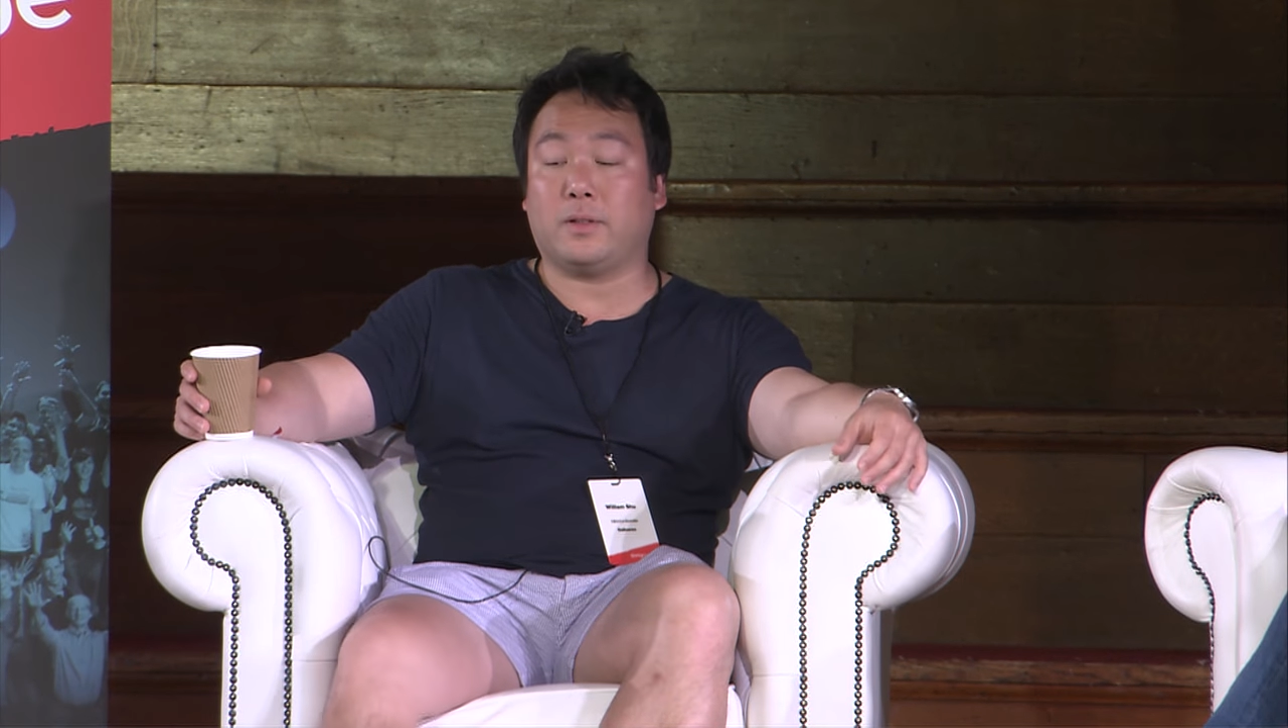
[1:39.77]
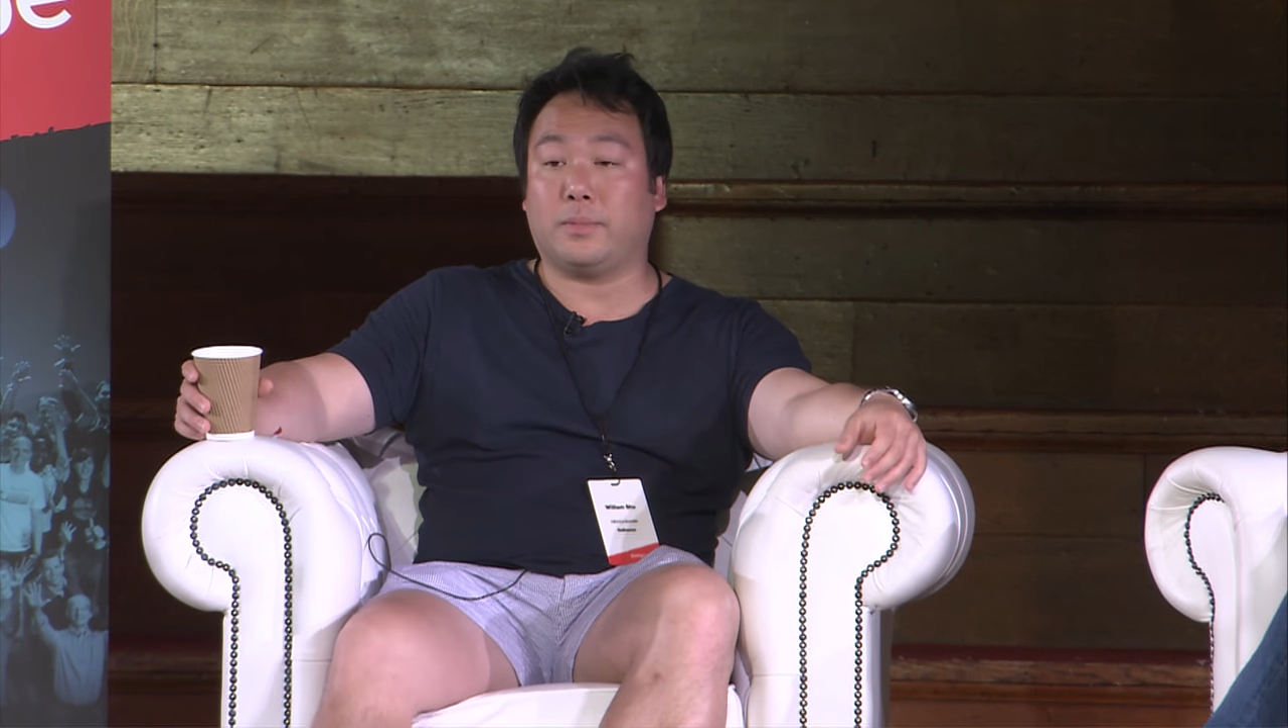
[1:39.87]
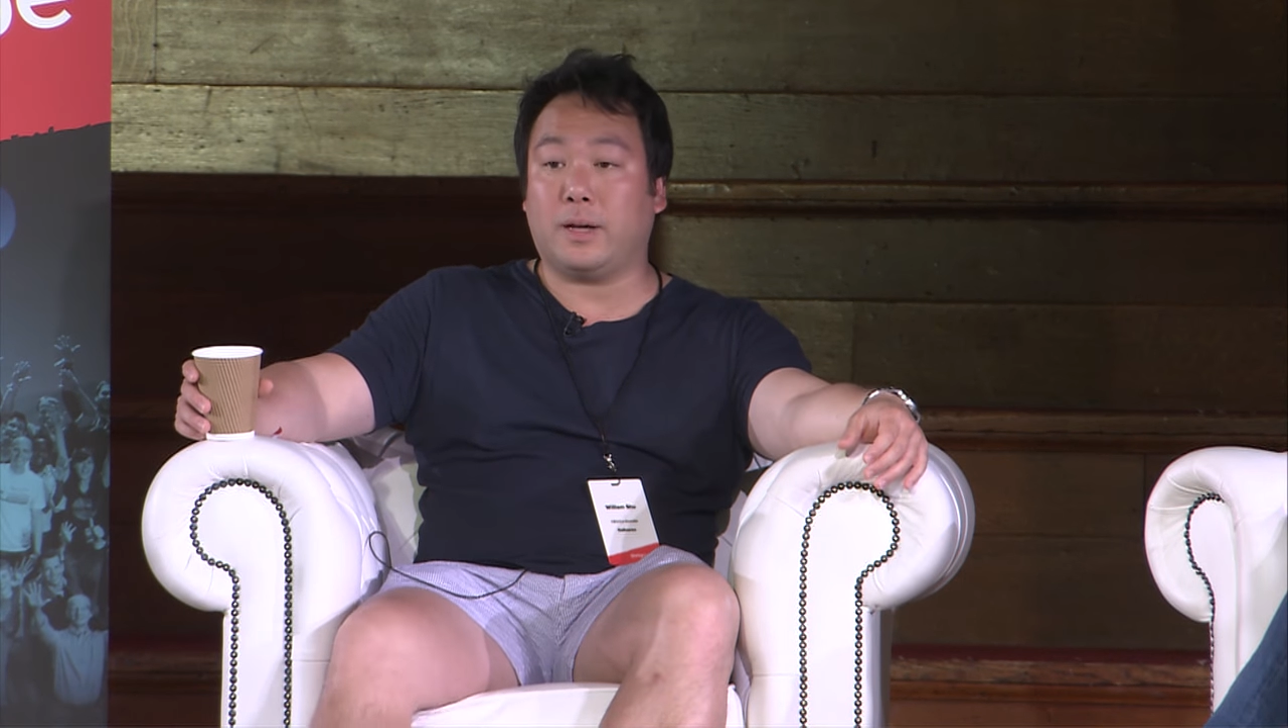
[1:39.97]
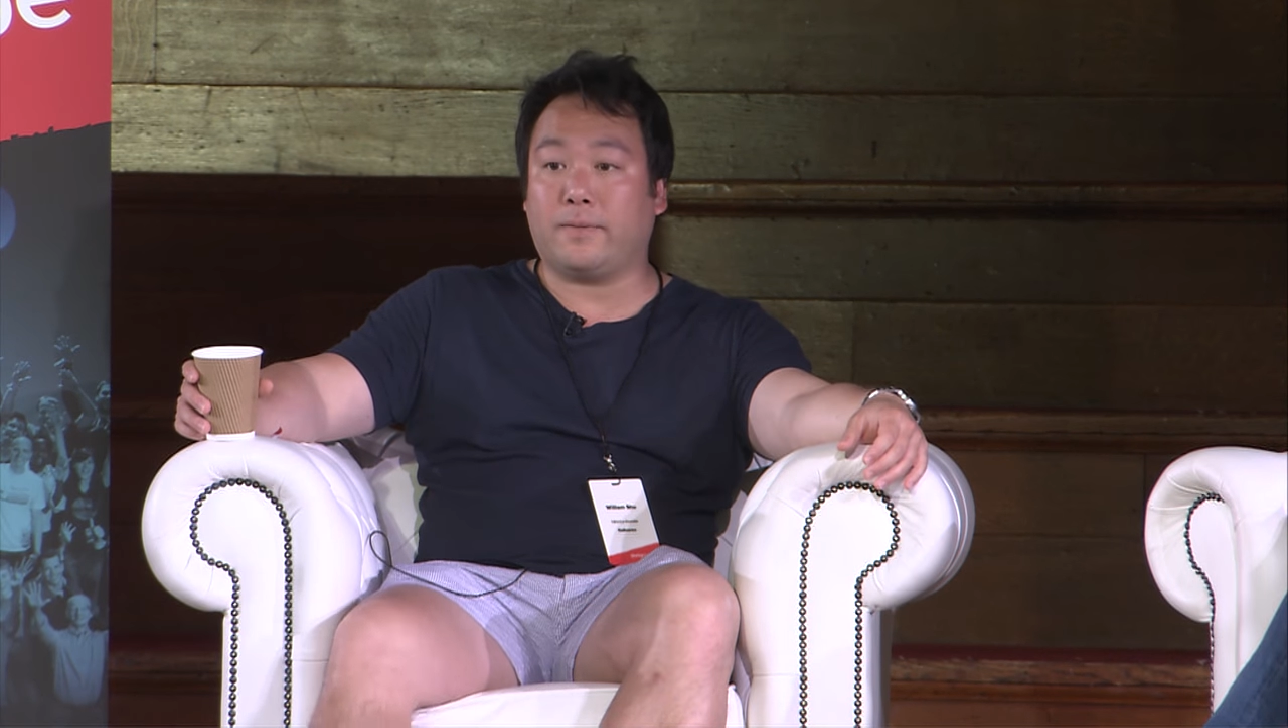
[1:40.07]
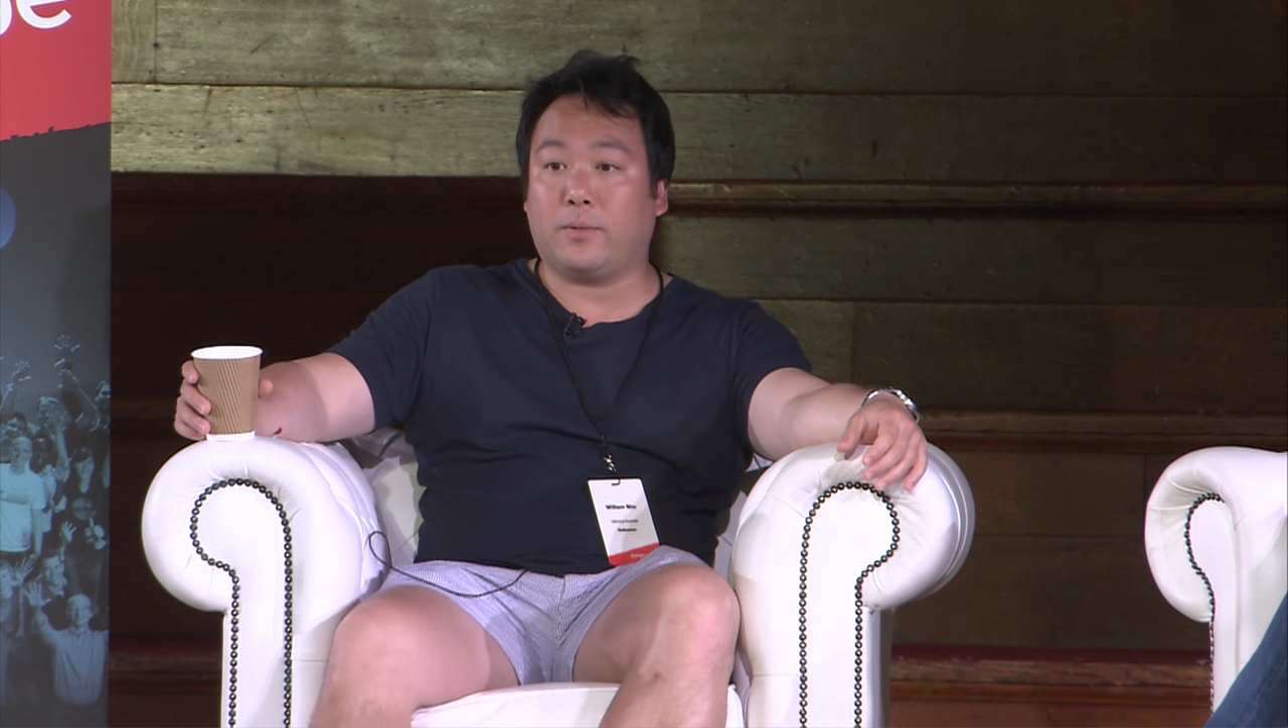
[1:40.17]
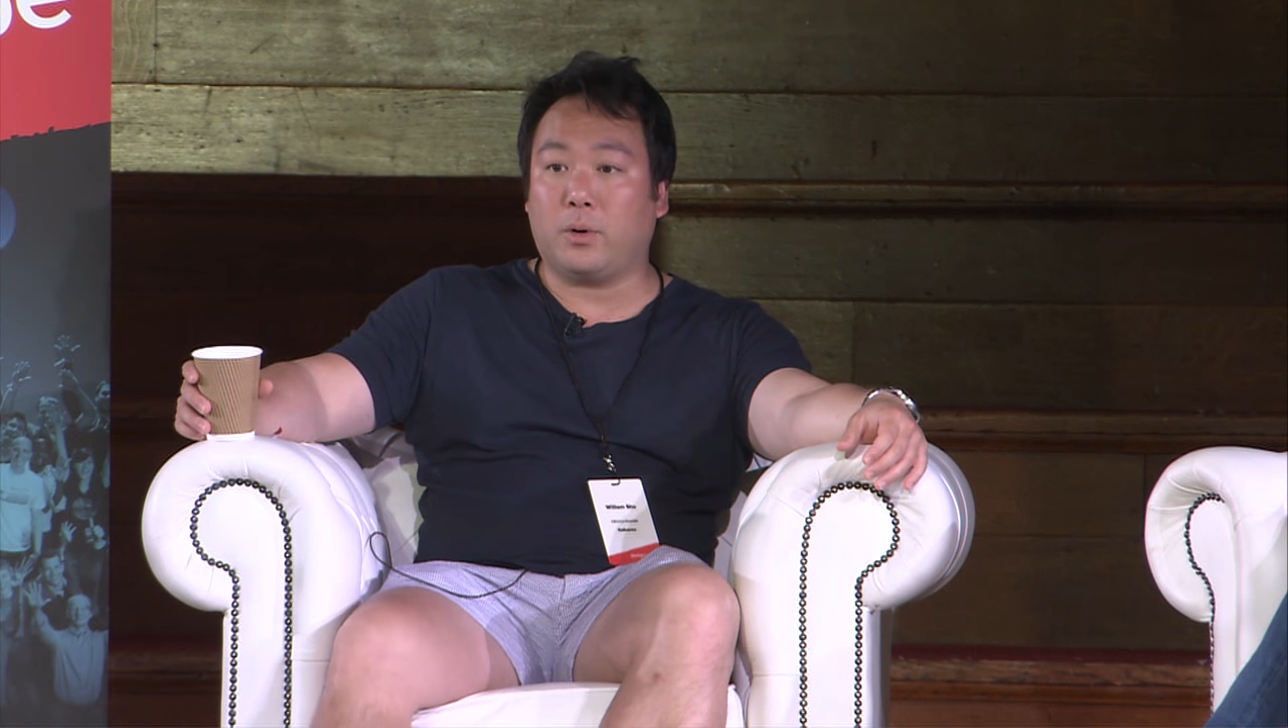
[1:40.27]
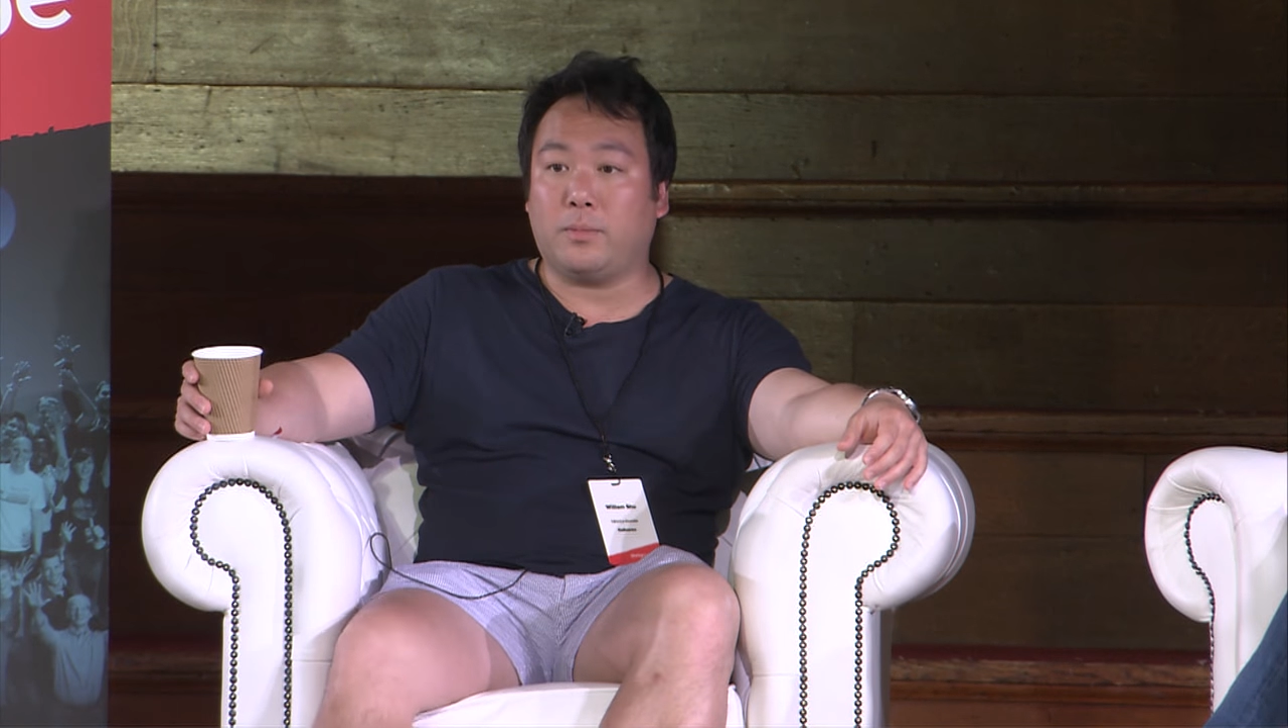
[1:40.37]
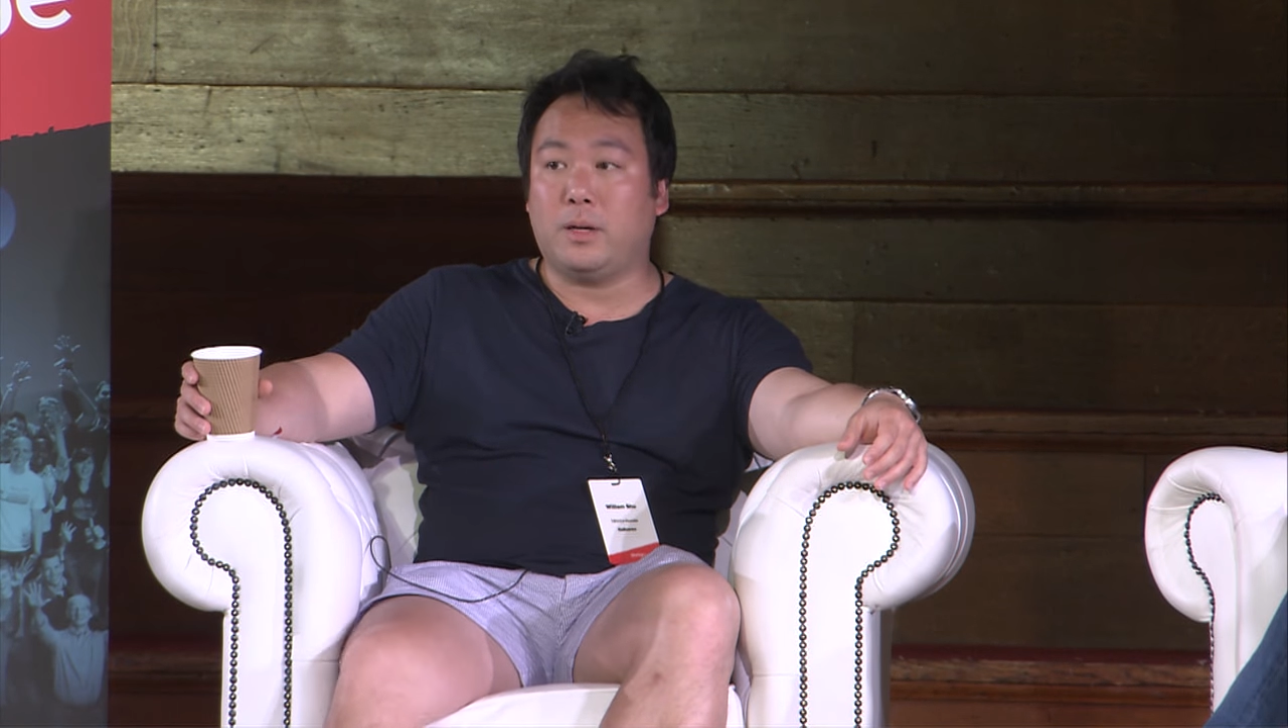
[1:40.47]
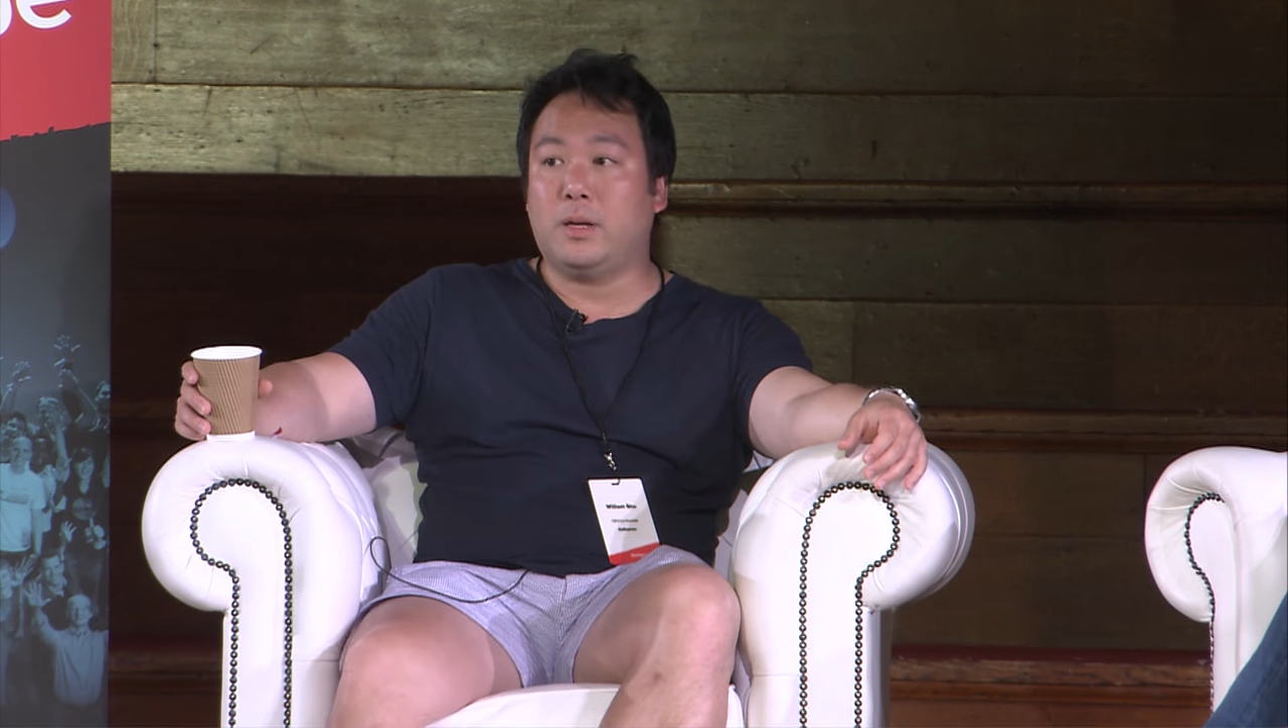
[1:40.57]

the platform,